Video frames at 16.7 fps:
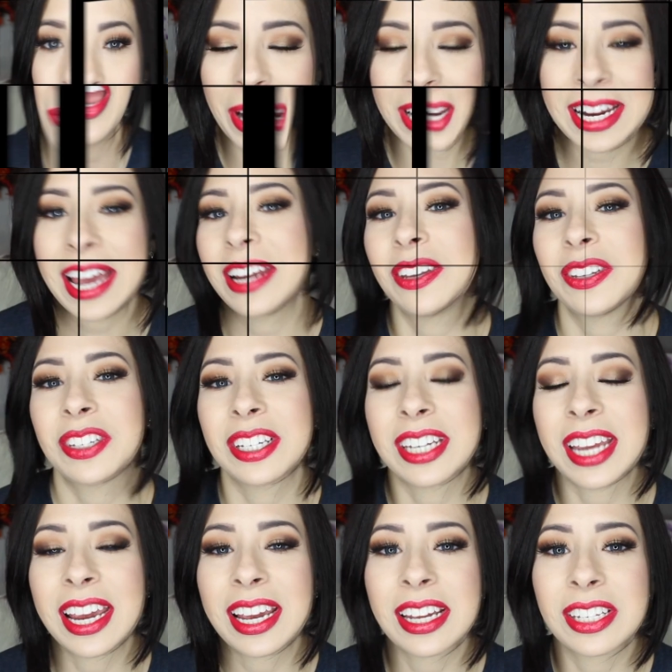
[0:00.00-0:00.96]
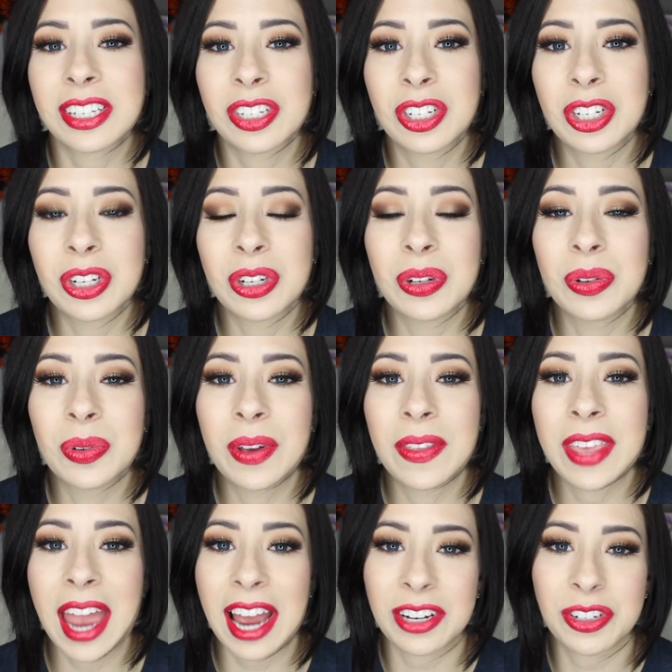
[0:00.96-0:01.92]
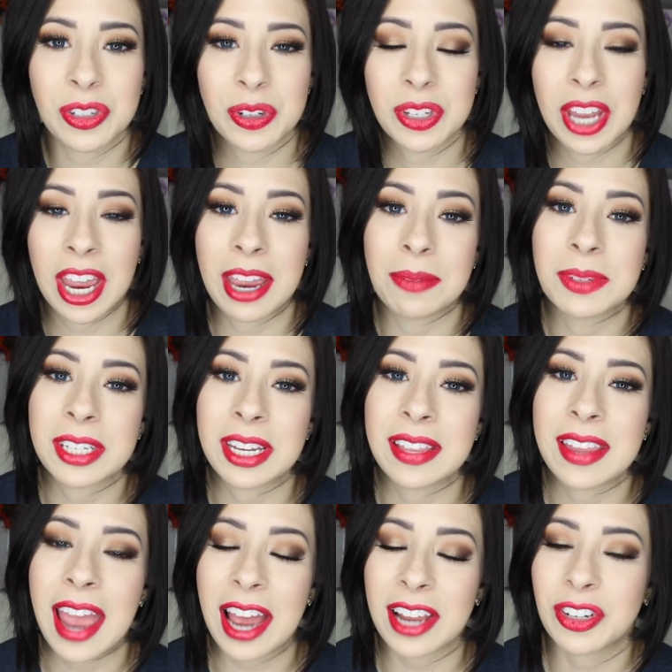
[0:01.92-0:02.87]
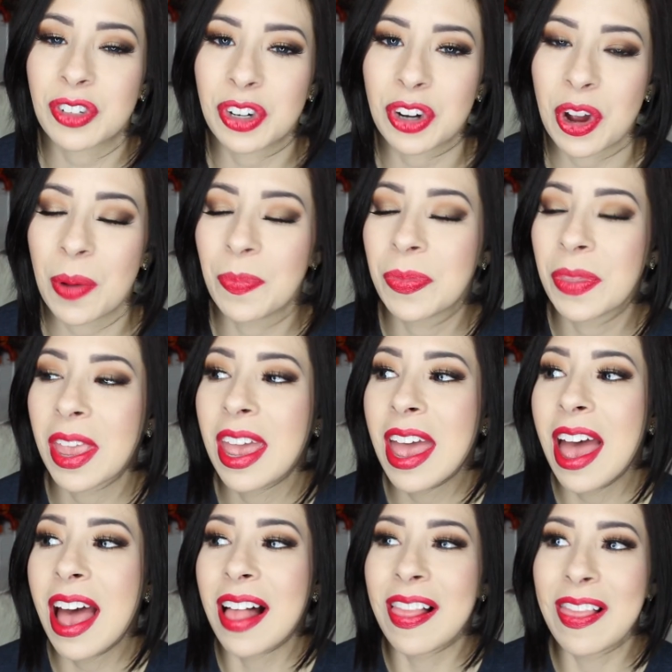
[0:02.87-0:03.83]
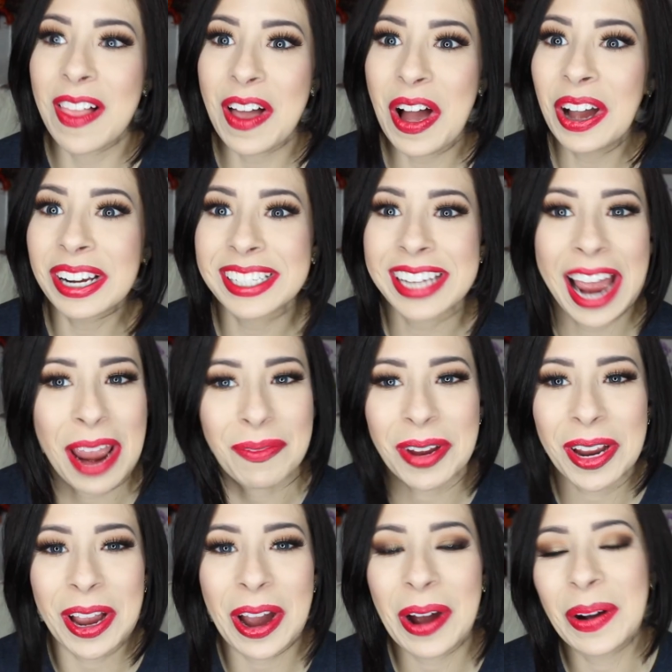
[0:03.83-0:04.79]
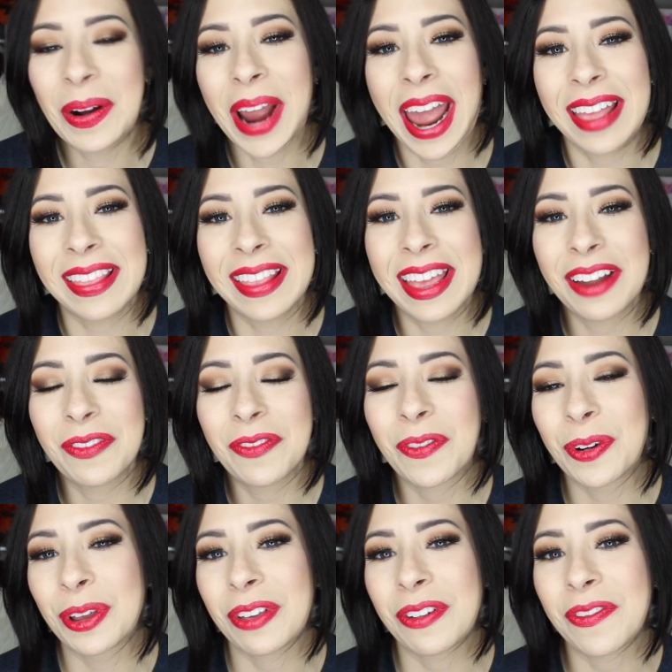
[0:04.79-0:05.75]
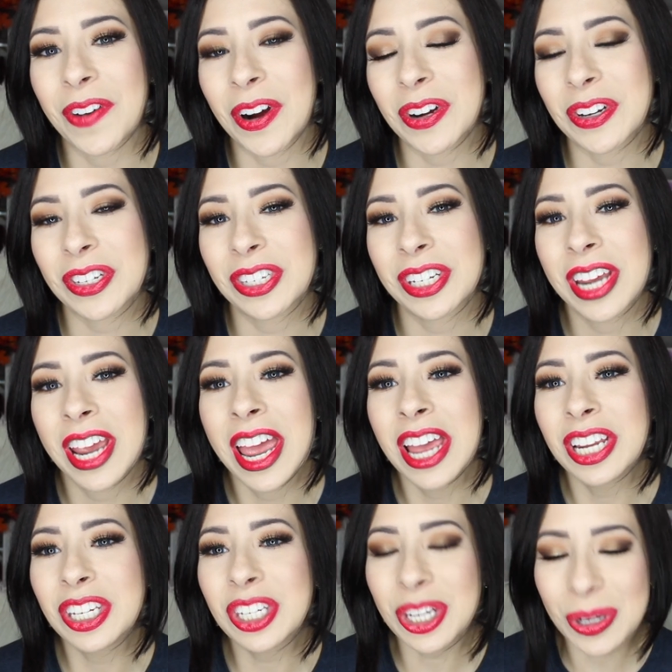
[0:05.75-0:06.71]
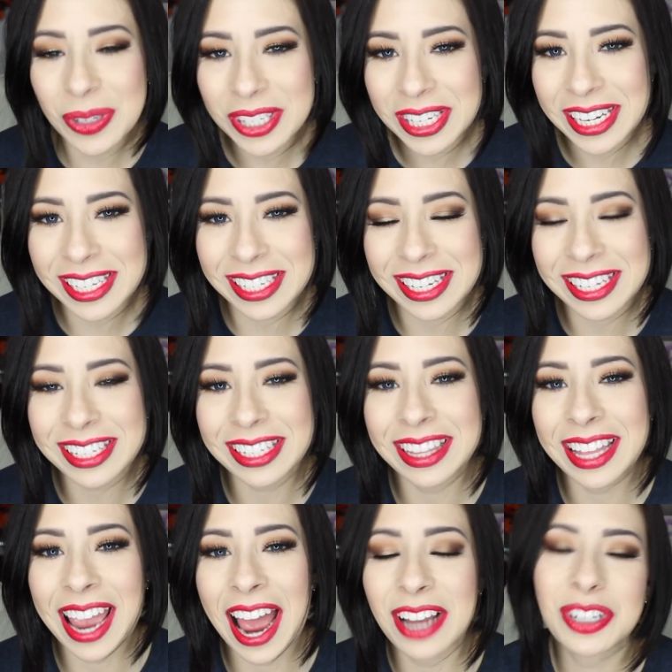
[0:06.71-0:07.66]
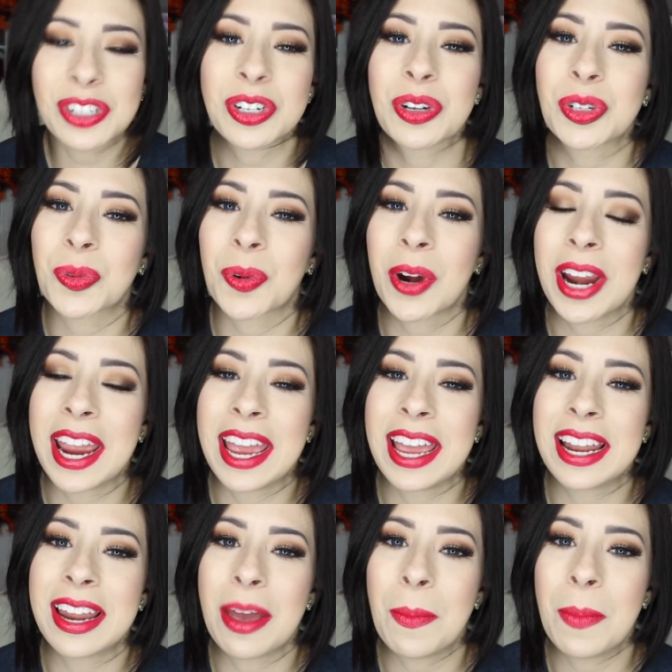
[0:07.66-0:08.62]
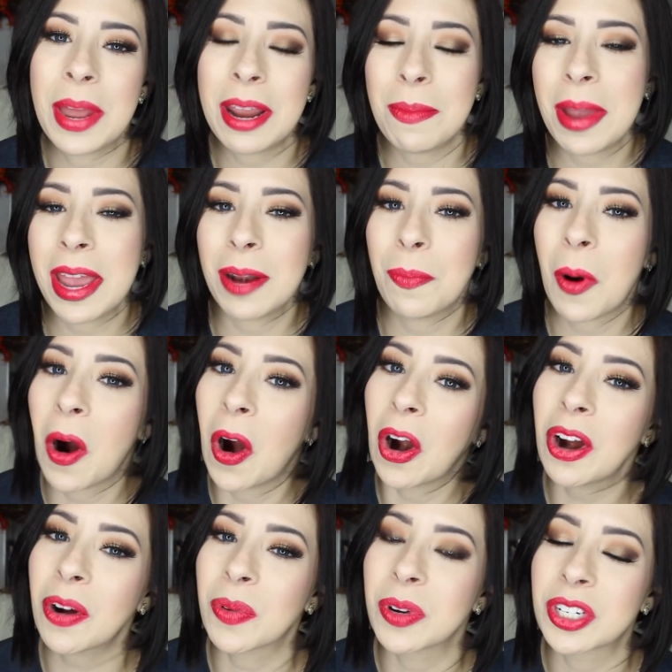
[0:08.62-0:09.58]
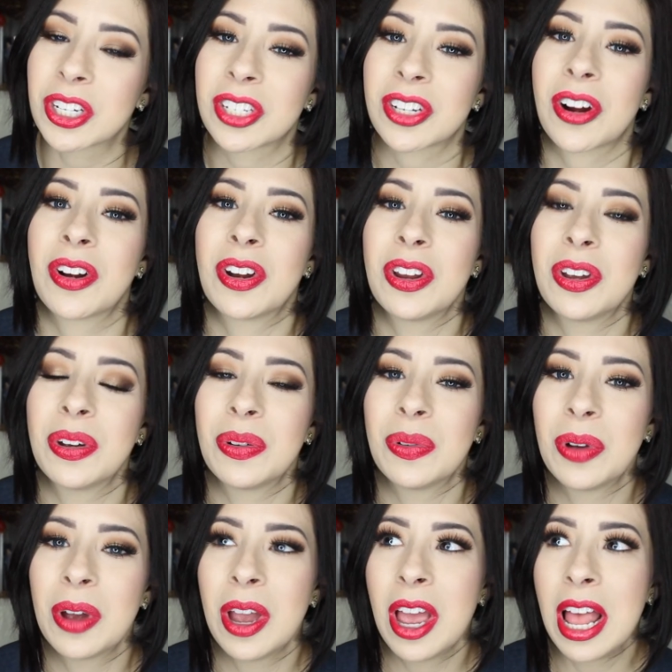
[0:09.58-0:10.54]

My dad used to take us to the Astros games in the Astrodome a long time ago. And then for the first two seasons that the Astros were in Minute Maid Park, which is our new